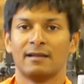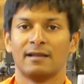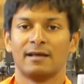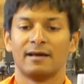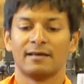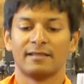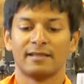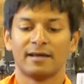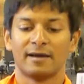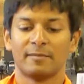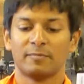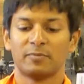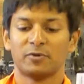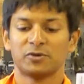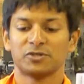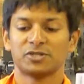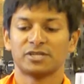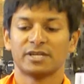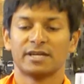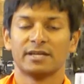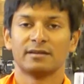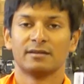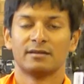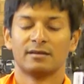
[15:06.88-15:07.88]
like that,
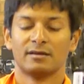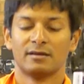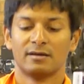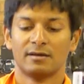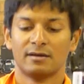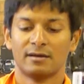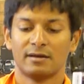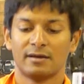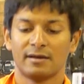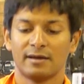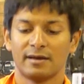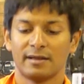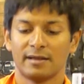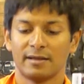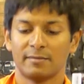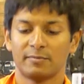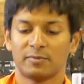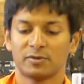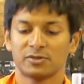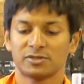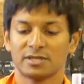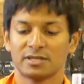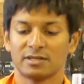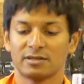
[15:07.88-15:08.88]
push in, and
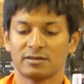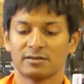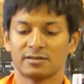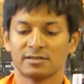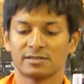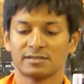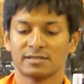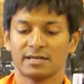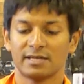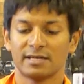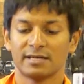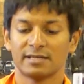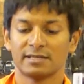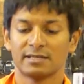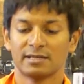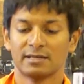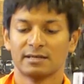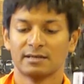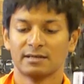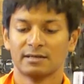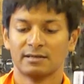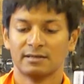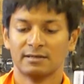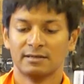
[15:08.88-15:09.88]
then push in the other side
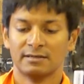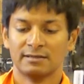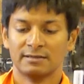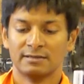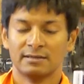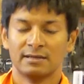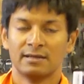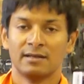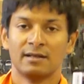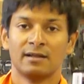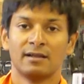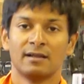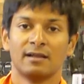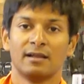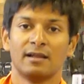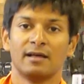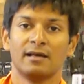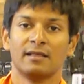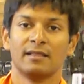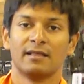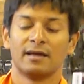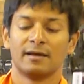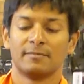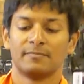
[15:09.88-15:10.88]

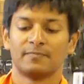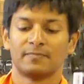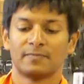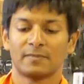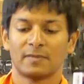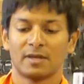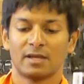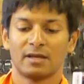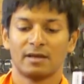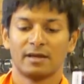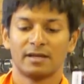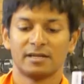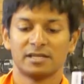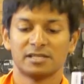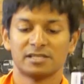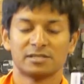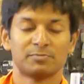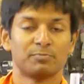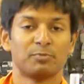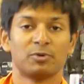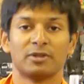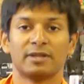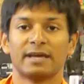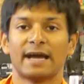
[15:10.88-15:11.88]
like that, and you
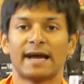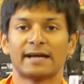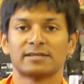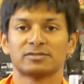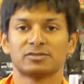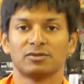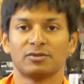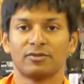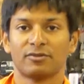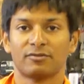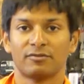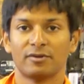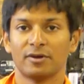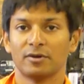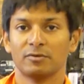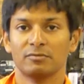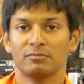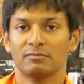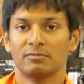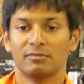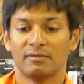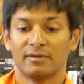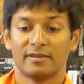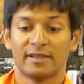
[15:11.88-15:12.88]
just put the axle through.
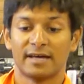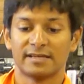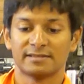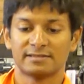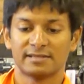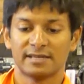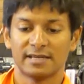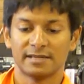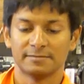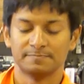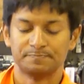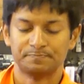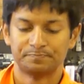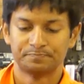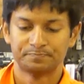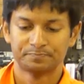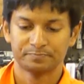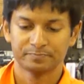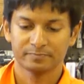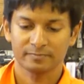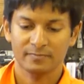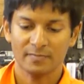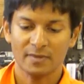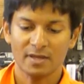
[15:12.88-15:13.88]
That's it.
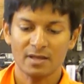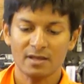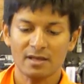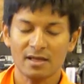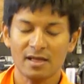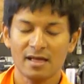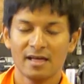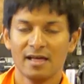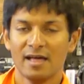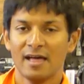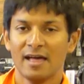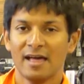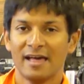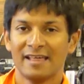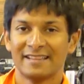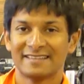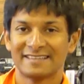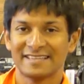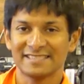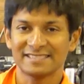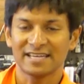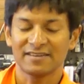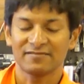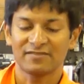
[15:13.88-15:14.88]

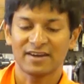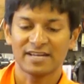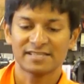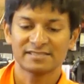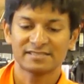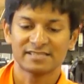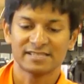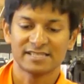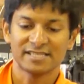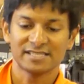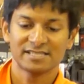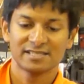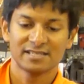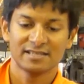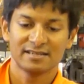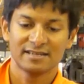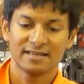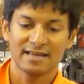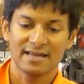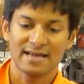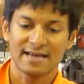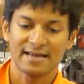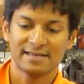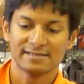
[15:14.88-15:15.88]
Disadvantage
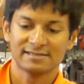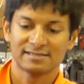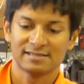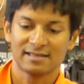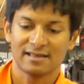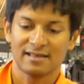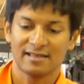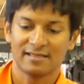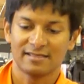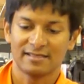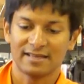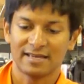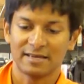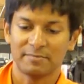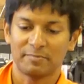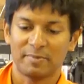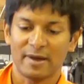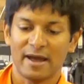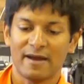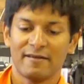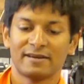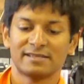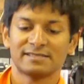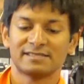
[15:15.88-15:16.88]
is the
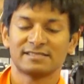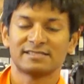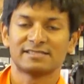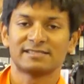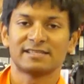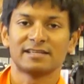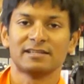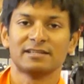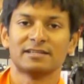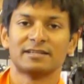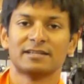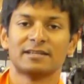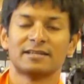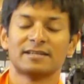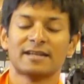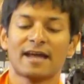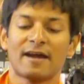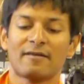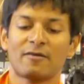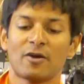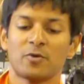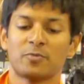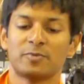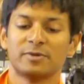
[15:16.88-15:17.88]
bearings are still in a
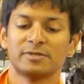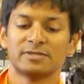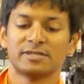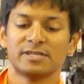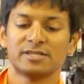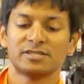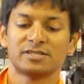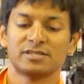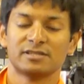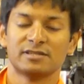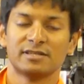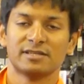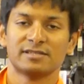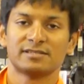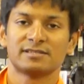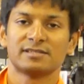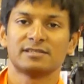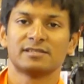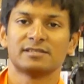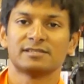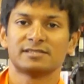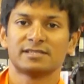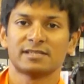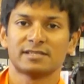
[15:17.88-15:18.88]
narrow position. They're
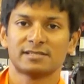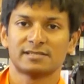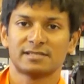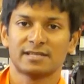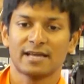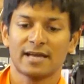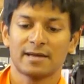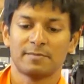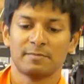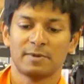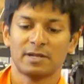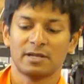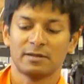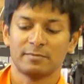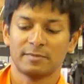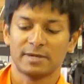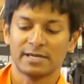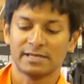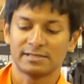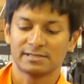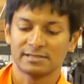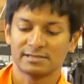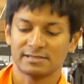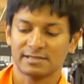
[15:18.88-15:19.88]
still at
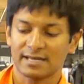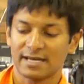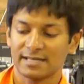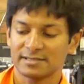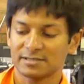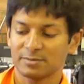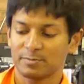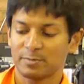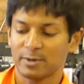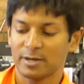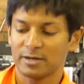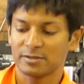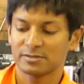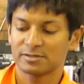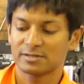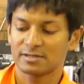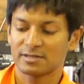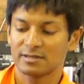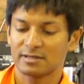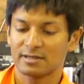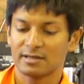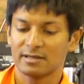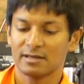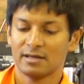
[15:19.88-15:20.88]
68mm, as opposed
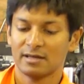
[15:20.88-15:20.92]
to